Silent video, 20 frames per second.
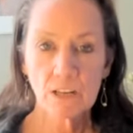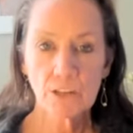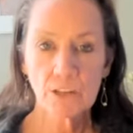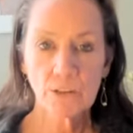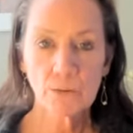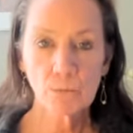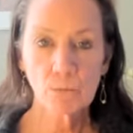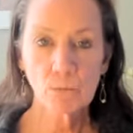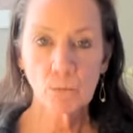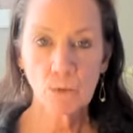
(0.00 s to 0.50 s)

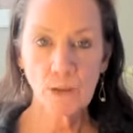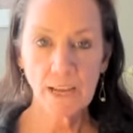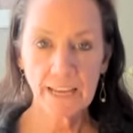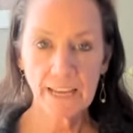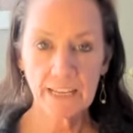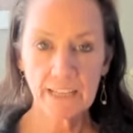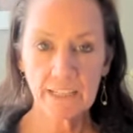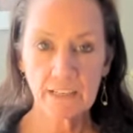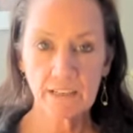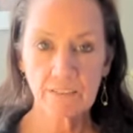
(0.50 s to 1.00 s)
the
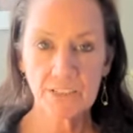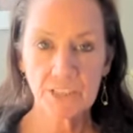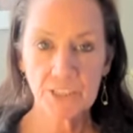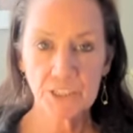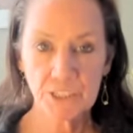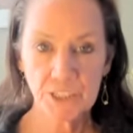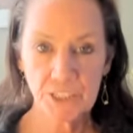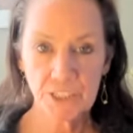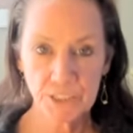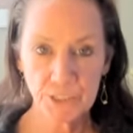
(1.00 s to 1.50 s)
weight of the
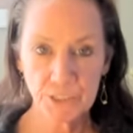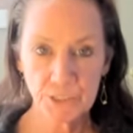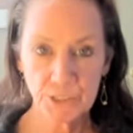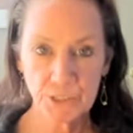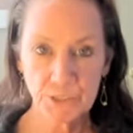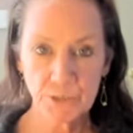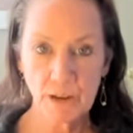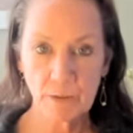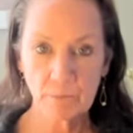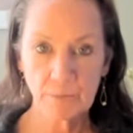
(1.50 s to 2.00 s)
shins
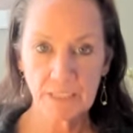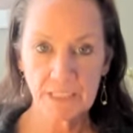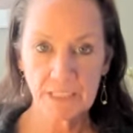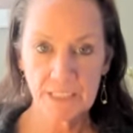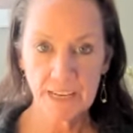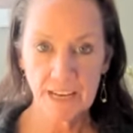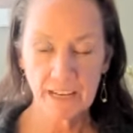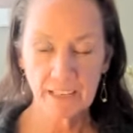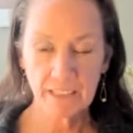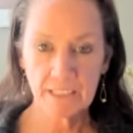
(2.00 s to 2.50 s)
dropping
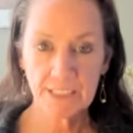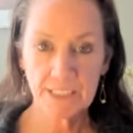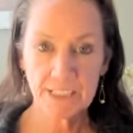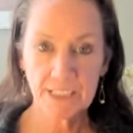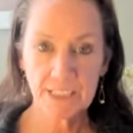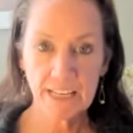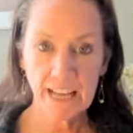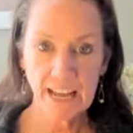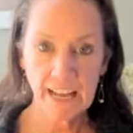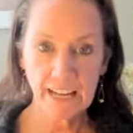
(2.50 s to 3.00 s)
down into
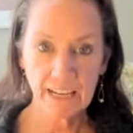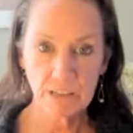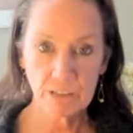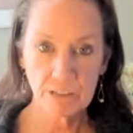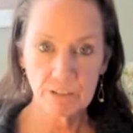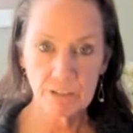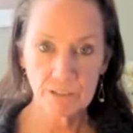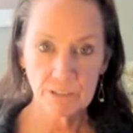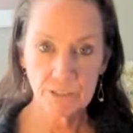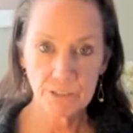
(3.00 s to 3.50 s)
the
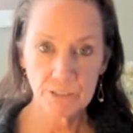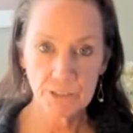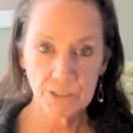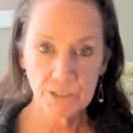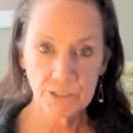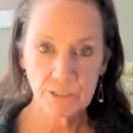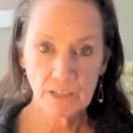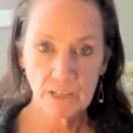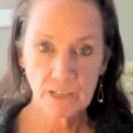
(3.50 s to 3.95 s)
ankles,